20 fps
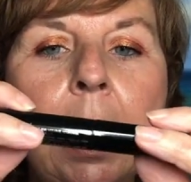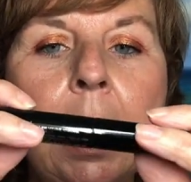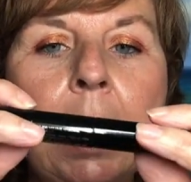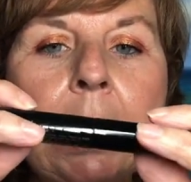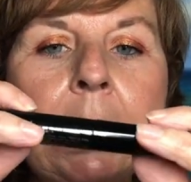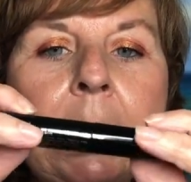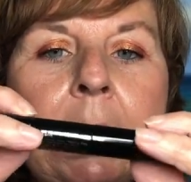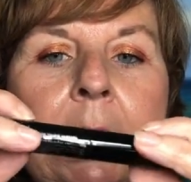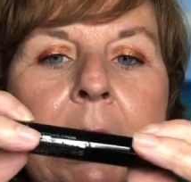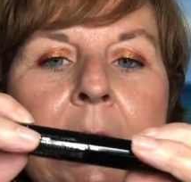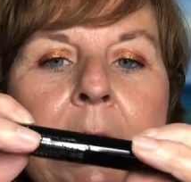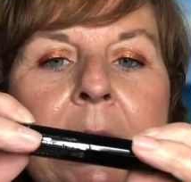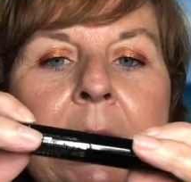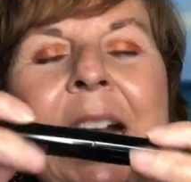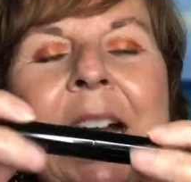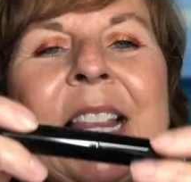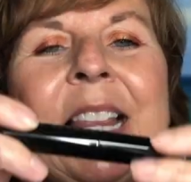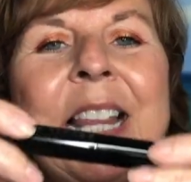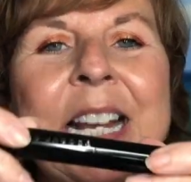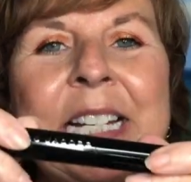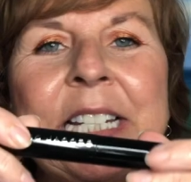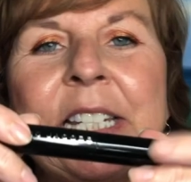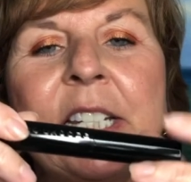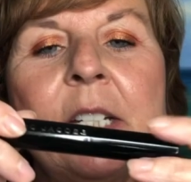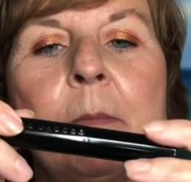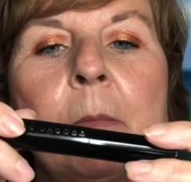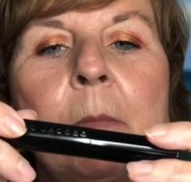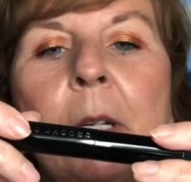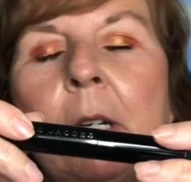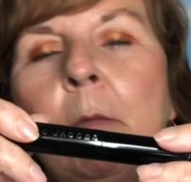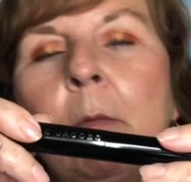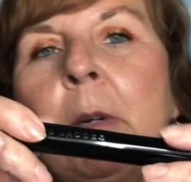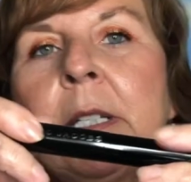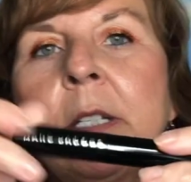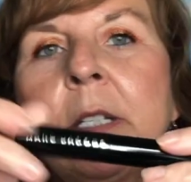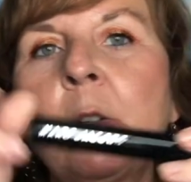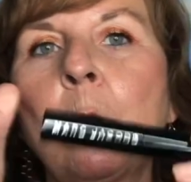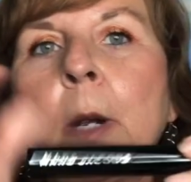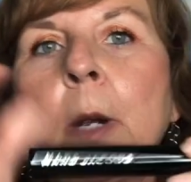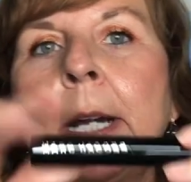Uh, I liked it. It
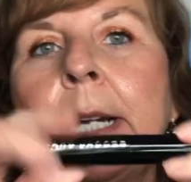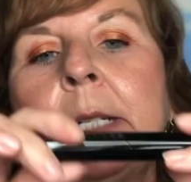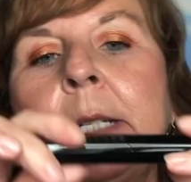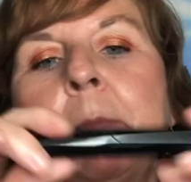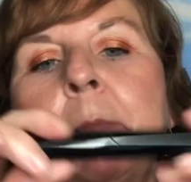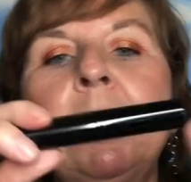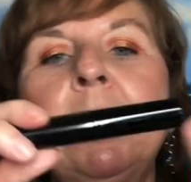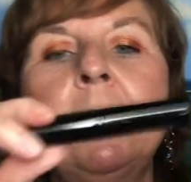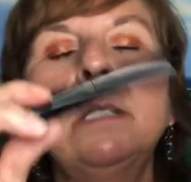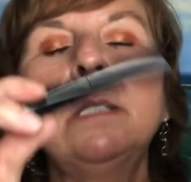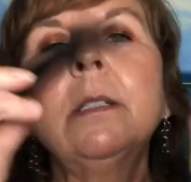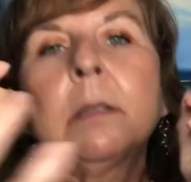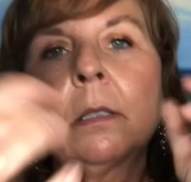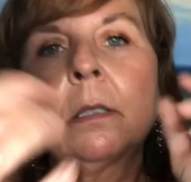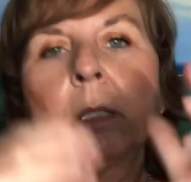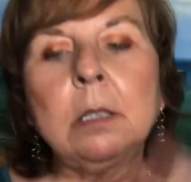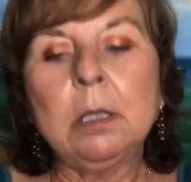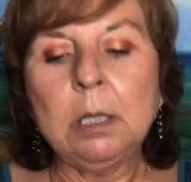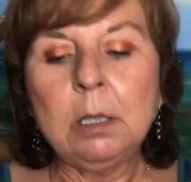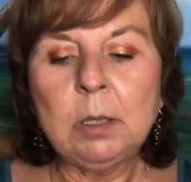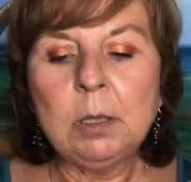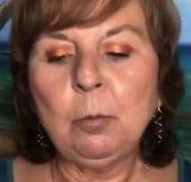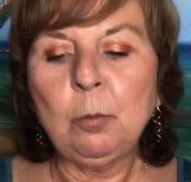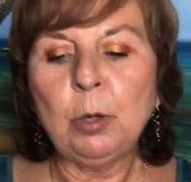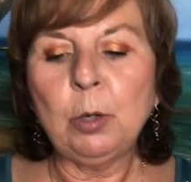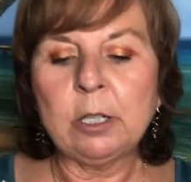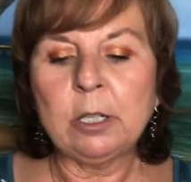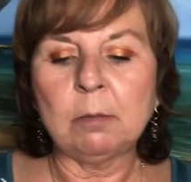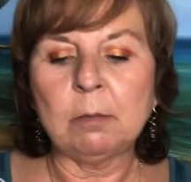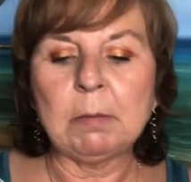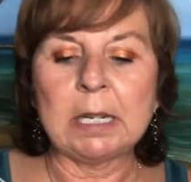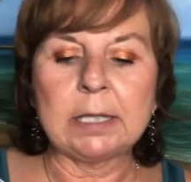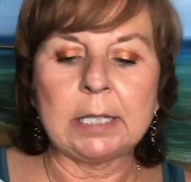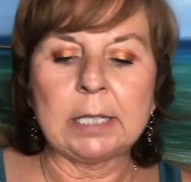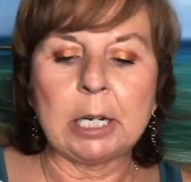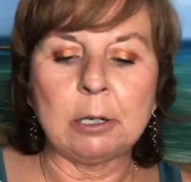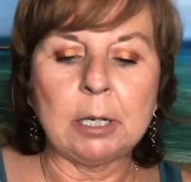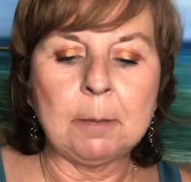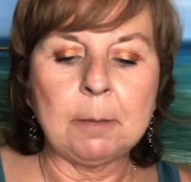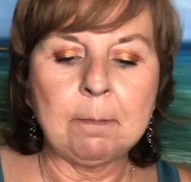wasn't great, but it's pretty good
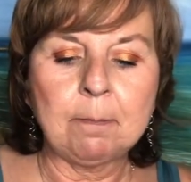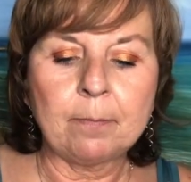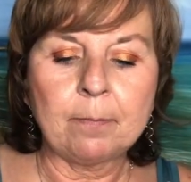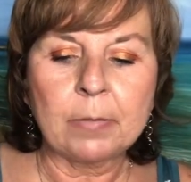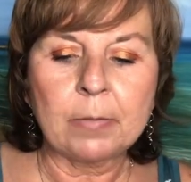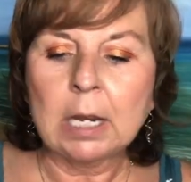mascara.